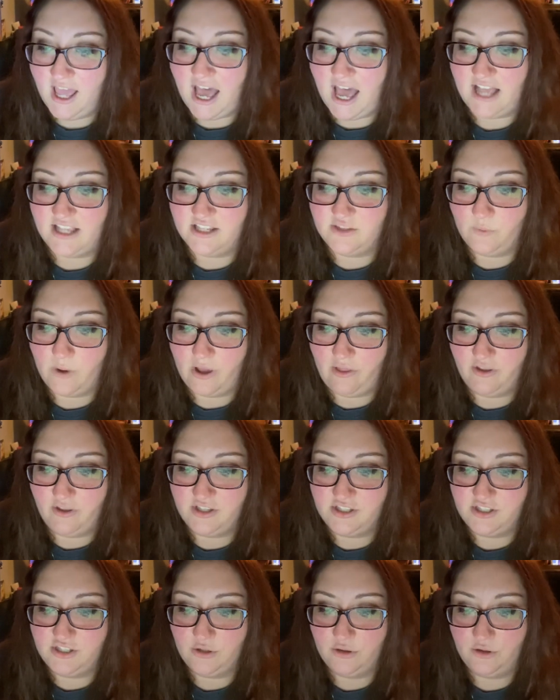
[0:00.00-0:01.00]
as well
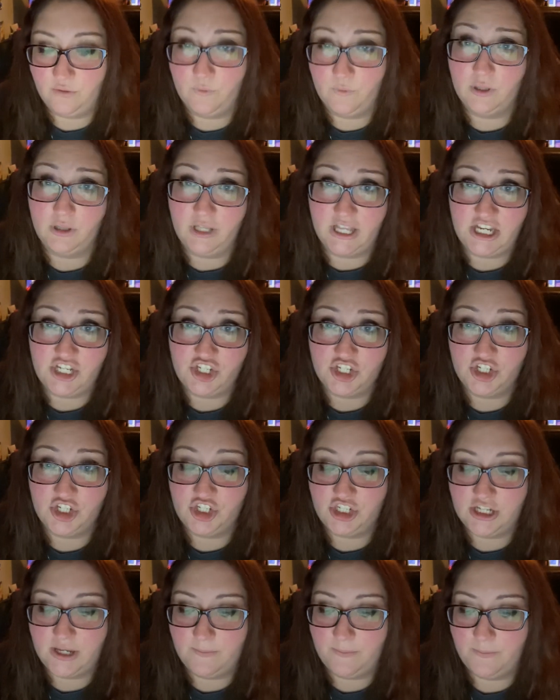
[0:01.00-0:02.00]
as to the
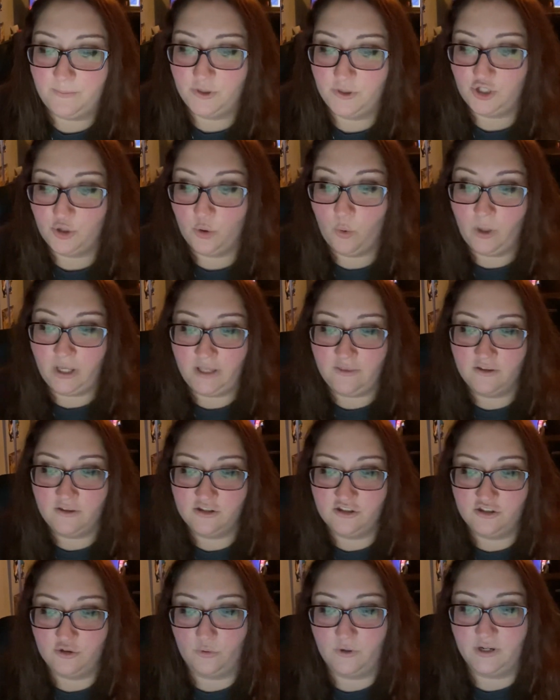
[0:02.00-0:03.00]
relationship between the
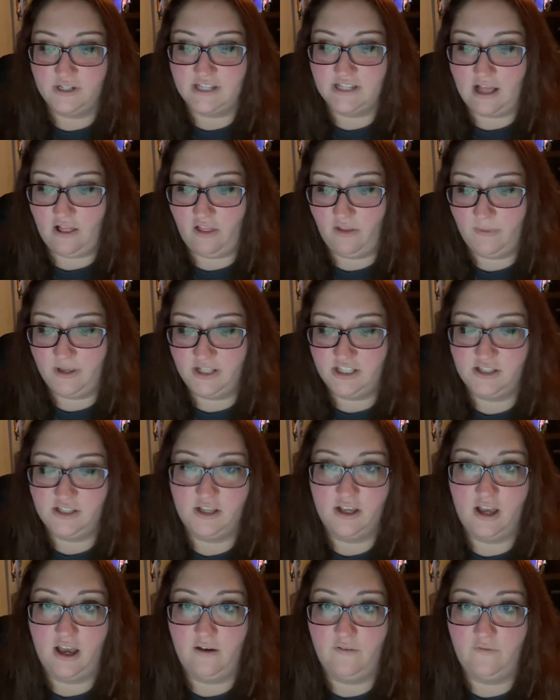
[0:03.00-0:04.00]
story's elements
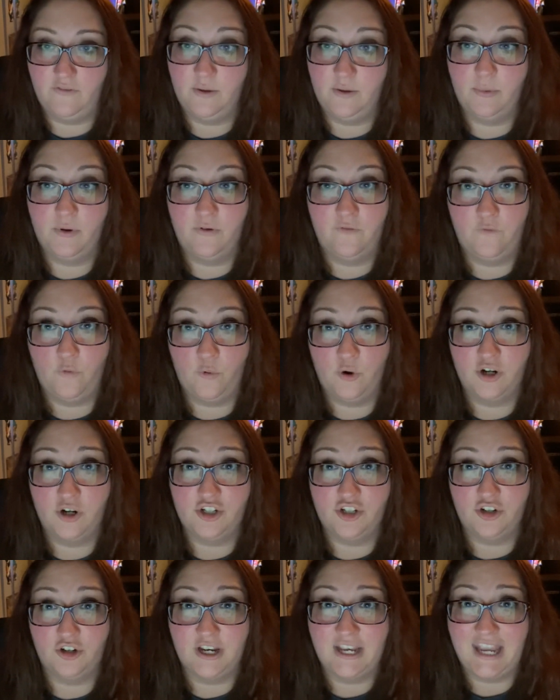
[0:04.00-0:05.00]
of the before,
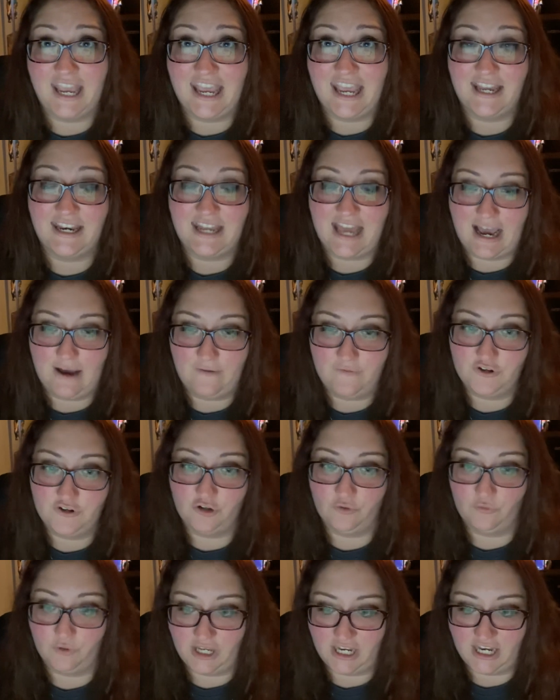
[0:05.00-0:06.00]
during, and
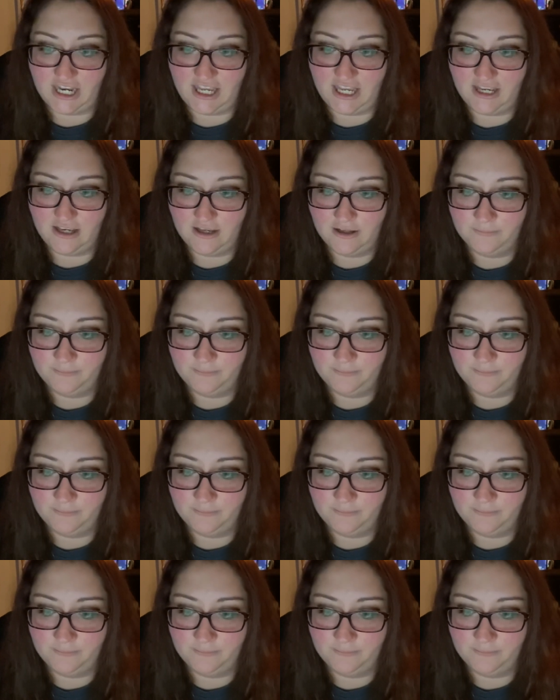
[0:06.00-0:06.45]
after reading.